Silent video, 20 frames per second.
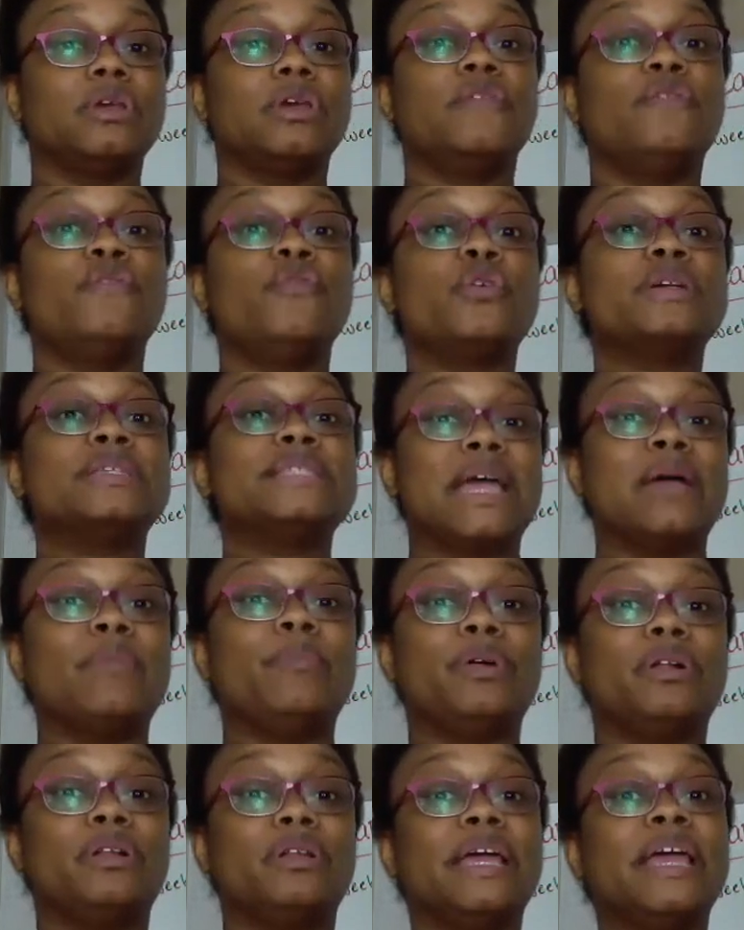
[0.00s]
For
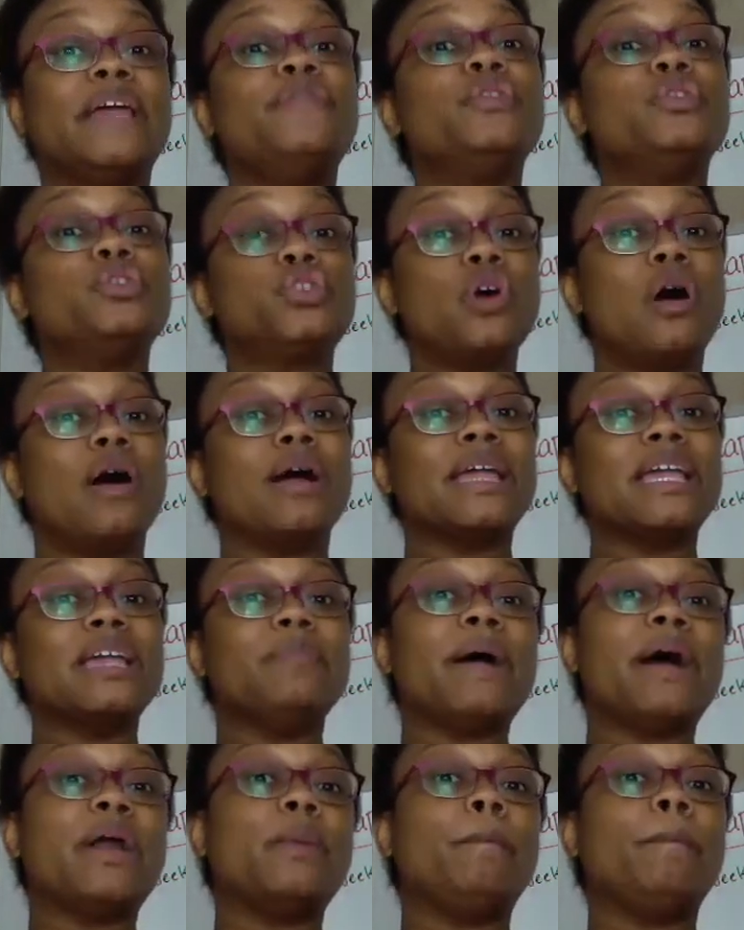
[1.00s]
example, if you're talking
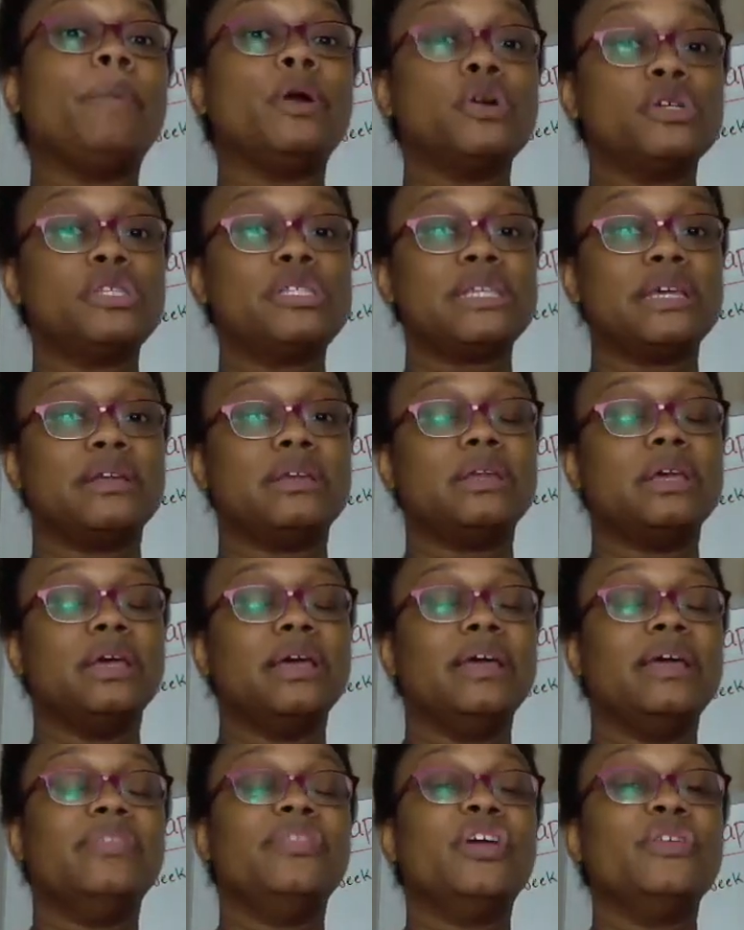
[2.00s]
about a person,
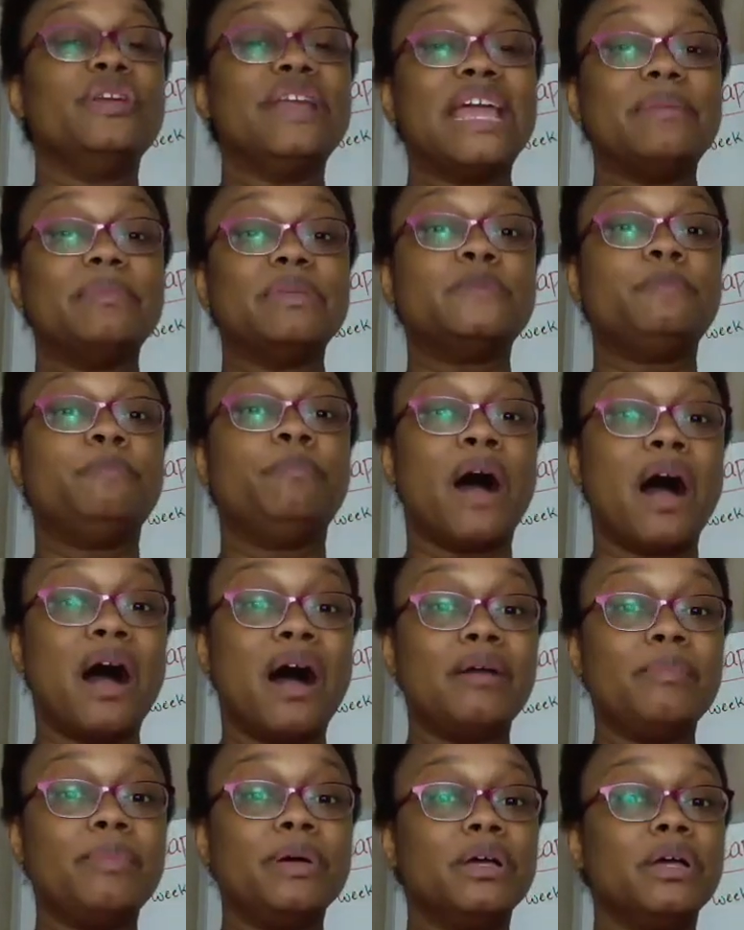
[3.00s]
their name is
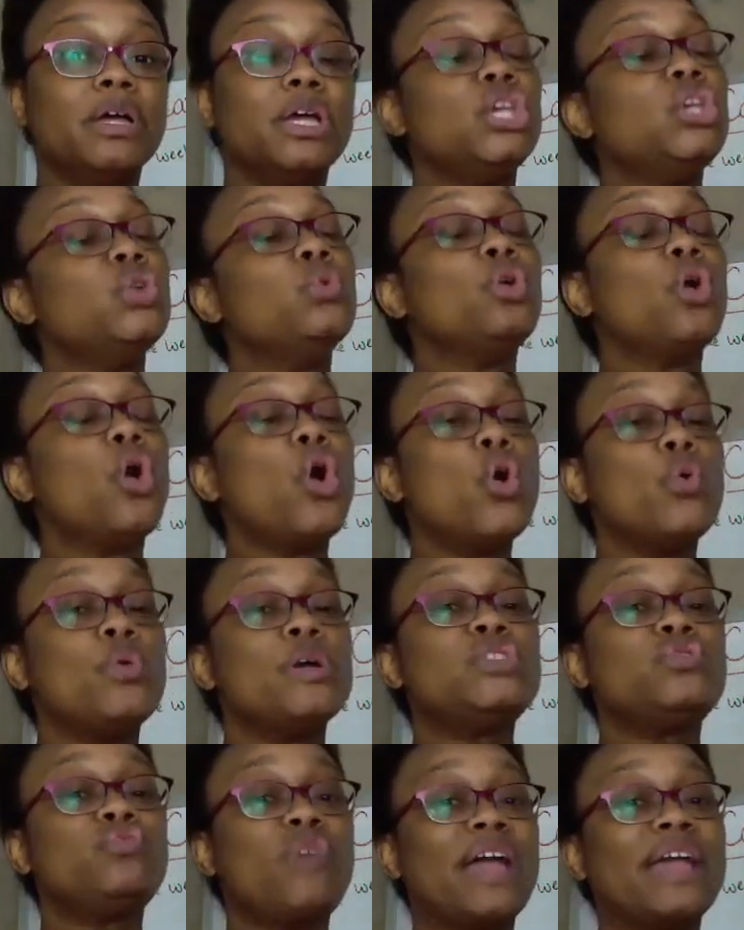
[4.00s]
Bob, you would
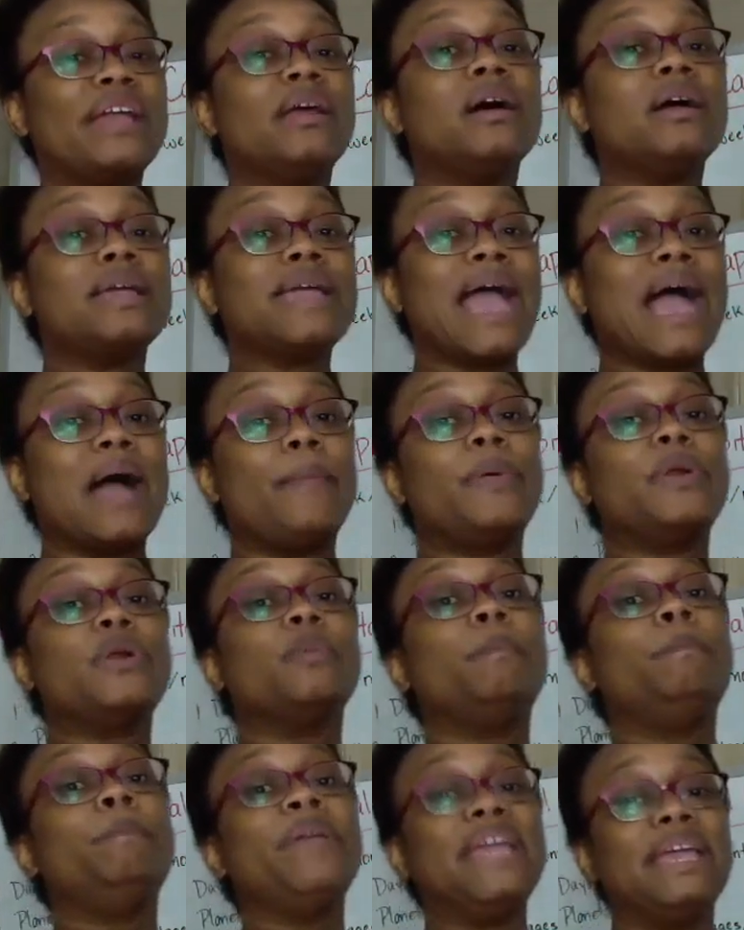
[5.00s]
always write a
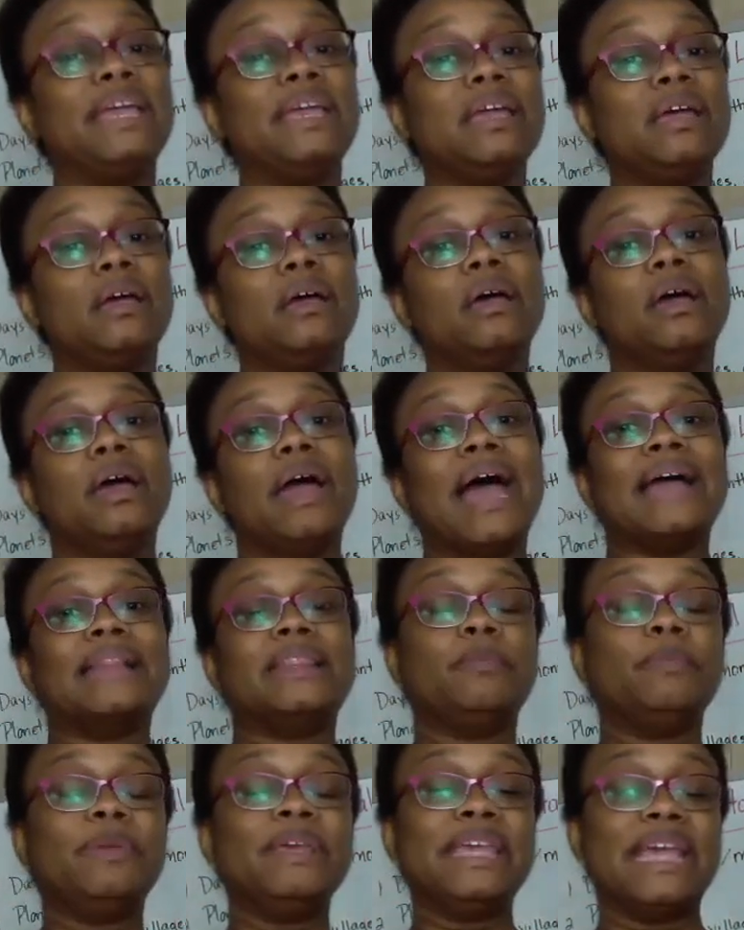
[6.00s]
capital B at
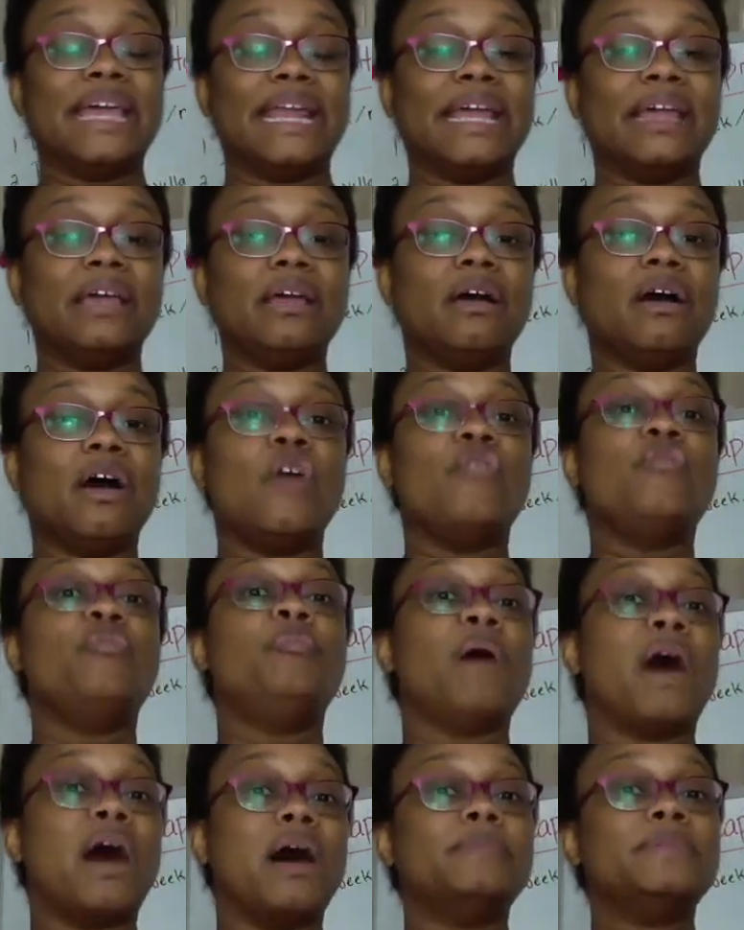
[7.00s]
the beginning of
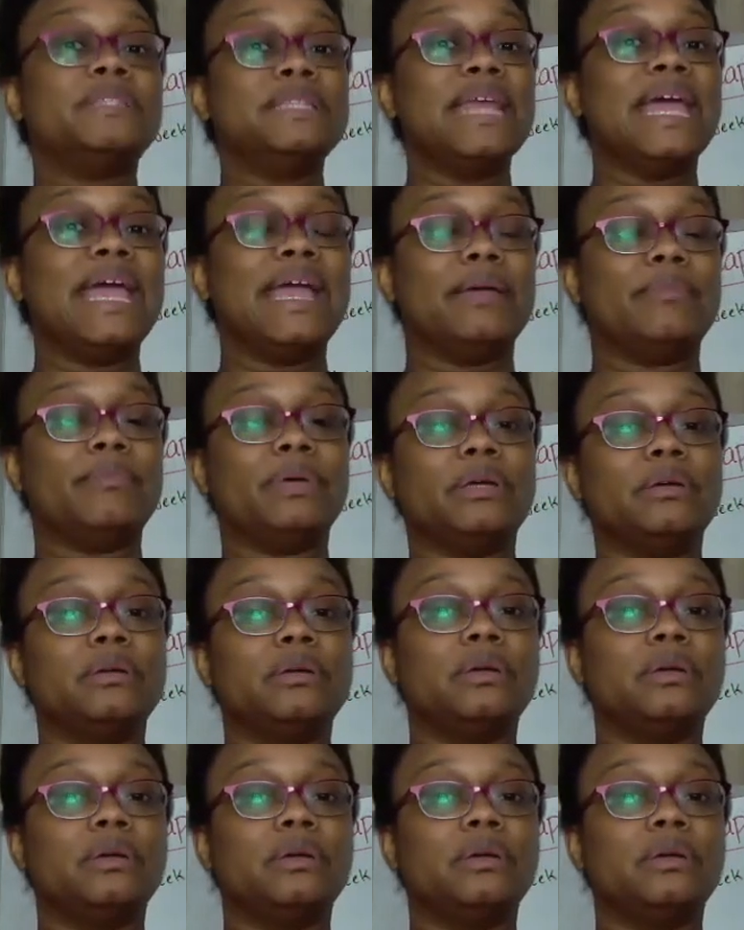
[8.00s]
Bob's name.